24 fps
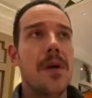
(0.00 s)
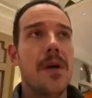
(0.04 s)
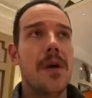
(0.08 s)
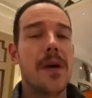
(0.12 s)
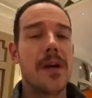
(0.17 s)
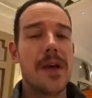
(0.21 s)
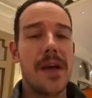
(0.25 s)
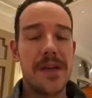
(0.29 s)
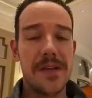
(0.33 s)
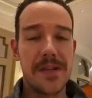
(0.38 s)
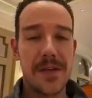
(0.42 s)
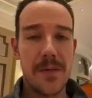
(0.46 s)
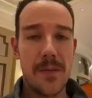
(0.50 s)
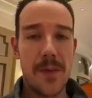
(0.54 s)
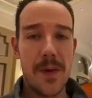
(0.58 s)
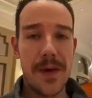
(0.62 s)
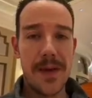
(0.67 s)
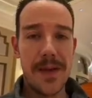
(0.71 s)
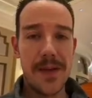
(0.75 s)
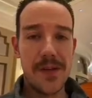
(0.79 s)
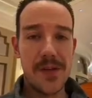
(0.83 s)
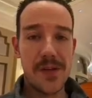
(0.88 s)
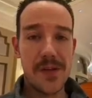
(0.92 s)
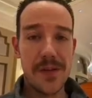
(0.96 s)
Against a
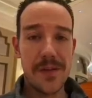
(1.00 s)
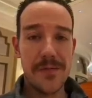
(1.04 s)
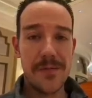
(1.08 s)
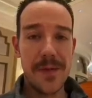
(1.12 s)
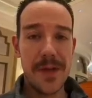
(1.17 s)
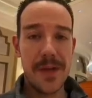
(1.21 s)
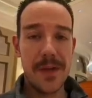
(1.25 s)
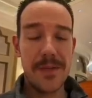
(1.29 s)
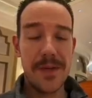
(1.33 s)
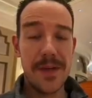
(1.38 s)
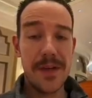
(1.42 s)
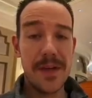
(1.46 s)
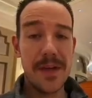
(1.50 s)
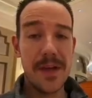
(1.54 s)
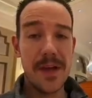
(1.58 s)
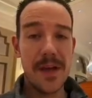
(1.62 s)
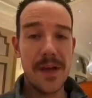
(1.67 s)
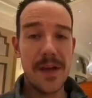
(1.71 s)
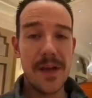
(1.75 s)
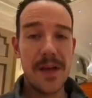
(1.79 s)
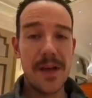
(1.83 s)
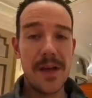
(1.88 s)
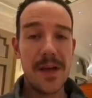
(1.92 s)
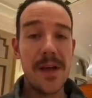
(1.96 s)
range of maybe
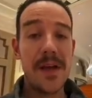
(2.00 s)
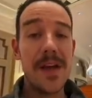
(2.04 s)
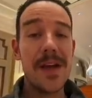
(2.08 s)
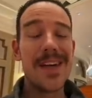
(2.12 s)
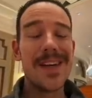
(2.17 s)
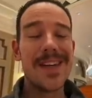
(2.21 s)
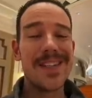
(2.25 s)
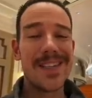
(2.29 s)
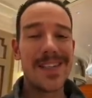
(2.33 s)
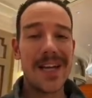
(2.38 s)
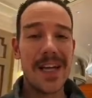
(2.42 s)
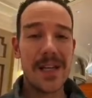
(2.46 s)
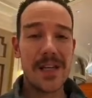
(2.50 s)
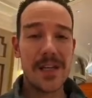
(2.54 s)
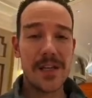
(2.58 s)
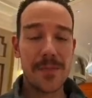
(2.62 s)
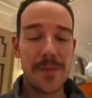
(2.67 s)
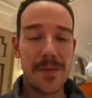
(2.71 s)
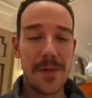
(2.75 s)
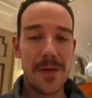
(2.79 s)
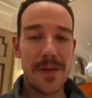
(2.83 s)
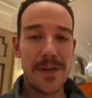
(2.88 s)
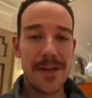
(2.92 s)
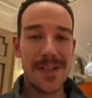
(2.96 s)
10s
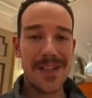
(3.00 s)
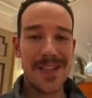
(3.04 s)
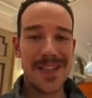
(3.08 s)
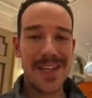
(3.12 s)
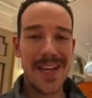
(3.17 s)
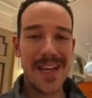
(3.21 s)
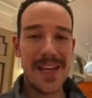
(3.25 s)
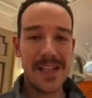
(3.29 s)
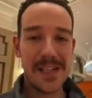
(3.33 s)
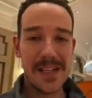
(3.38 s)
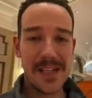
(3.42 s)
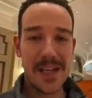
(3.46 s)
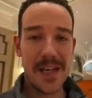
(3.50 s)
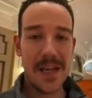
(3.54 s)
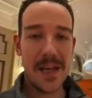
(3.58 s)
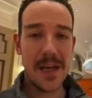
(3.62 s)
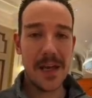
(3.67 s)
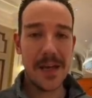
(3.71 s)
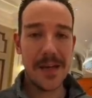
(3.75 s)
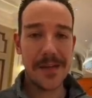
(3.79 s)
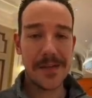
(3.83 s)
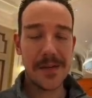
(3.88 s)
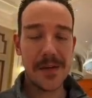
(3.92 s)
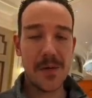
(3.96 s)
plus, ace king,
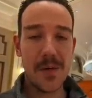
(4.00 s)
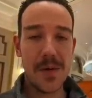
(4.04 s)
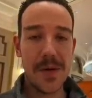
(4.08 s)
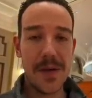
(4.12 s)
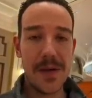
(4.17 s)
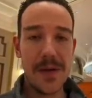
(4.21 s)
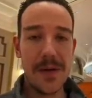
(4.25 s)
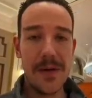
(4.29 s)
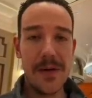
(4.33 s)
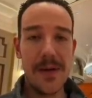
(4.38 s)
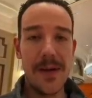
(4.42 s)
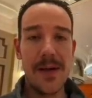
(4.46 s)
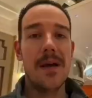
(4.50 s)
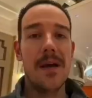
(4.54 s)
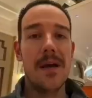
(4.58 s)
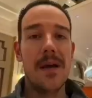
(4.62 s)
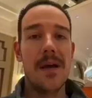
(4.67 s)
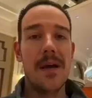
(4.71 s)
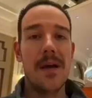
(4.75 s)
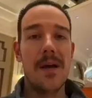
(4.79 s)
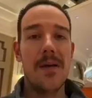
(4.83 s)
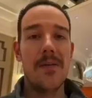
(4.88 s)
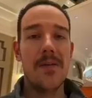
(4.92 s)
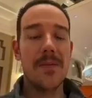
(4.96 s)
ace queen,
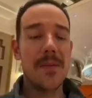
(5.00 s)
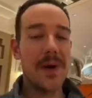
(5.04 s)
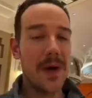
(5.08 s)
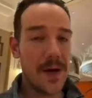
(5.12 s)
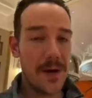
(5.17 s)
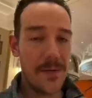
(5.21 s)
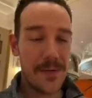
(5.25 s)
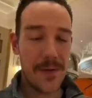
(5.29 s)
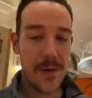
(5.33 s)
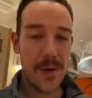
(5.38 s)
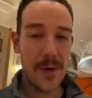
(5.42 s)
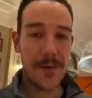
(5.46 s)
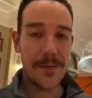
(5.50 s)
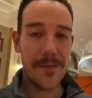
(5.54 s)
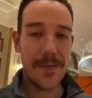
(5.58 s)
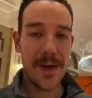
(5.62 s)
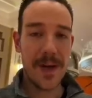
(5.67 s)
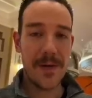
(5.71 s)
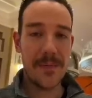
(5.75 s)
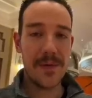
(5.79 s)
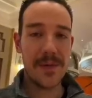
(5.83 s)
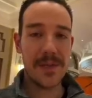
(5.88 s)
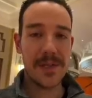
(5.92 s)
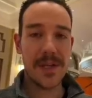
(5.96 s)
we might have
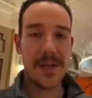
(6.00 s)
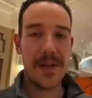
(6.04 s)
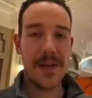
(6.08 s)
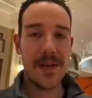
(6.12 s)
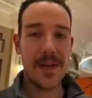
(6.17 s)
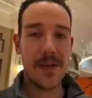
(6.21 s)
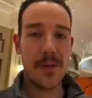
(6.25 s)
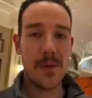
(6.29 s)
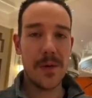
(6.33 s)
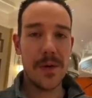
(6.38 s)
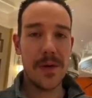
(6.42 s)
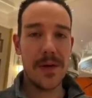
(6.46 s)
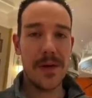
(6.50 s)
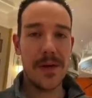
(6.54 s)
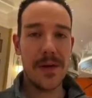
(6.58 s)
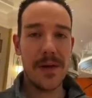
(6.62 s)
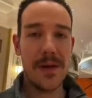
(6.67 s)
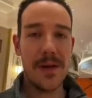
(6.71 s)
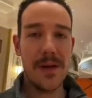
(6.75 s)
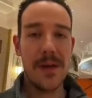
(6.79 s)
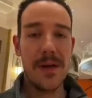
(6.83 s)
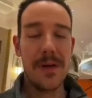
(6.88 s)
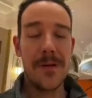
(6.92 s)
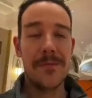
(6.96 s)
35% equity.
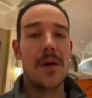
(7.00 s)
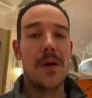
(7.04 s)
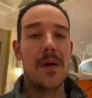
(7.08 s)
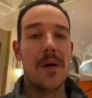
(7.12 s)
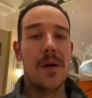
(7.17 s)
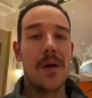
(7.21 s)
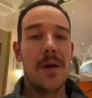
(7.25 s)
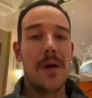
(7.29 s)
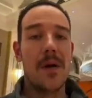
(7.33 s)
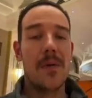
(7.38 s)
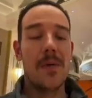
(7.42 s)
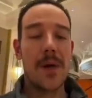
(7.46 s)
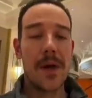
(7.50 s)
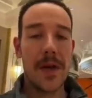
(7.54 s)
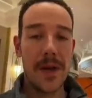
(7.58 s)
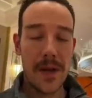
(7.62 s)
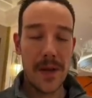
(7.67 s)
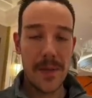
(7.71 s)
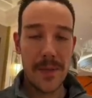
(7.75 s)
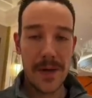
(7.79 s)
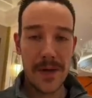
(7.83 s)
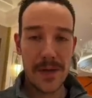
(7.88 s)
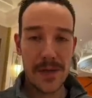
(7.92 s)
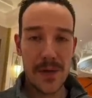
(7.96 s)
We're getting
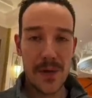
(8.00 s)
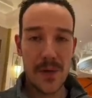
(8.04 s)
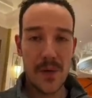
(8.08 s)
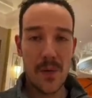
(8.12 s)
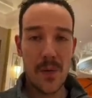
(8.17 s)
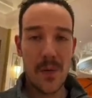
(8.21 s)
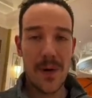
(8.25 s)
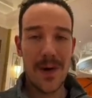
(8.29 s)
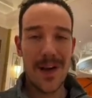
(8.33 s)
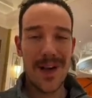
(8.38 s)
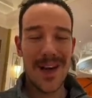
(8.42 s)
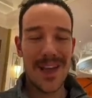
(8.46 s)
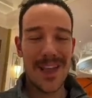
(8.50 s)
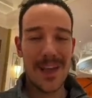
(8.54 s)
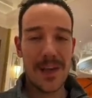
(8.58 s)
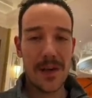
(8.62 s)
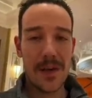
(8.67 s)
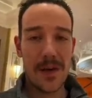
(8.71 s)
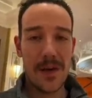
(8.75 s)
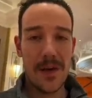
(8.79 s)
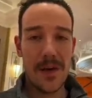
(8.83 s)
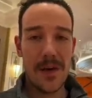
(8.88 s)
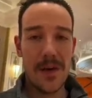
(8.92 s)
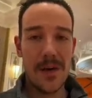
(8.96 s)
about two to one on the
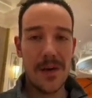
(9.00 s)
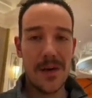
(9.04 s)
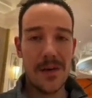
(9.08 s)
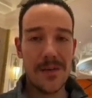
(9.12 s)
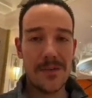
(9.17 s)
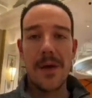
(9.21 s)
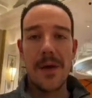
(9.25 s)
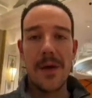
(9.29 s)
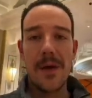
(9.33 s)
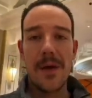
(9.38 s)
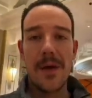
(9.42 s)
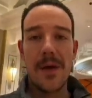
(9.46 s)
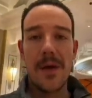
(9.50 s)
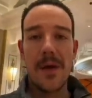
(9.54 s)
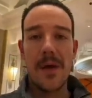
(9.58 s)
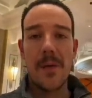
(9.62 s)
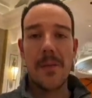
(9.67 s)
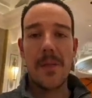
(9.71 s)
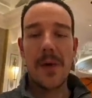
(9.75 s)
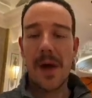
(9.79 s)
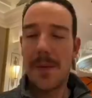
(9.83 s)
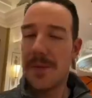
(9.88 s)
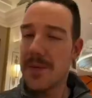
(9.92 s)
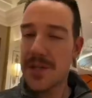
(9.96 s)
call,
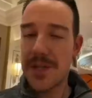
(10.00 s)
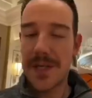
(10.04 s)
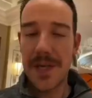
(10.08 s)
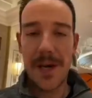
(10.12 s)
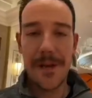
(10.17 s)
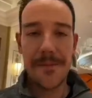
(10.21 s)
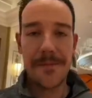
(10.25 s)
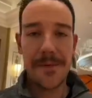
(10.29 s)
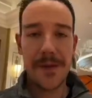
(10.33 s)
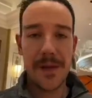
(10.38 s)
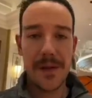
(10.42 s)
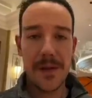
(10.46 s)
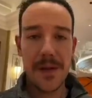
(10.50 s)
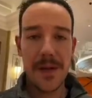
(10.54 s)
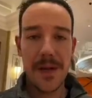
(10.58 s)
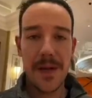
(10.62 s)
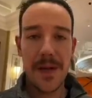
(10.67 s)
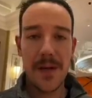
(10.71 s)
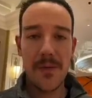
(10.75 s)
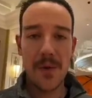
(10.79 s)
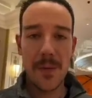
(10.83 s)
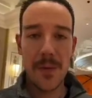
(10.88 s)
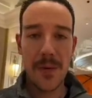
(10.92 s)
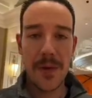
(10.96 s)
but I'm just not feeling it,
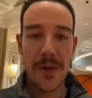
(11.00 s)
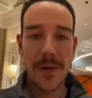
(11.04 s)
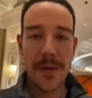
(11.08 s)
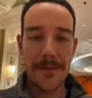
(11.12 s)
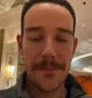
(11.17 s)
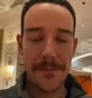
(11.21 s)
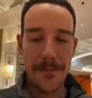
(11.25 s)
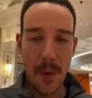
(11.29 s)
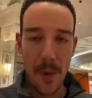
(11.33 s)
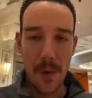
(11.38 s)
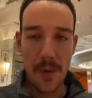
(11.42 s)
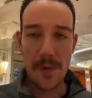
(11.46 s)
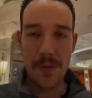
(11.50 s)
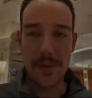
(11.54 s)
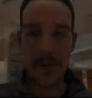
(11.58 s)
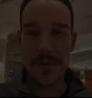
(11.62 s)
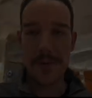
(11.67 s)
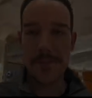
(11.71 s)
and we put in the fold.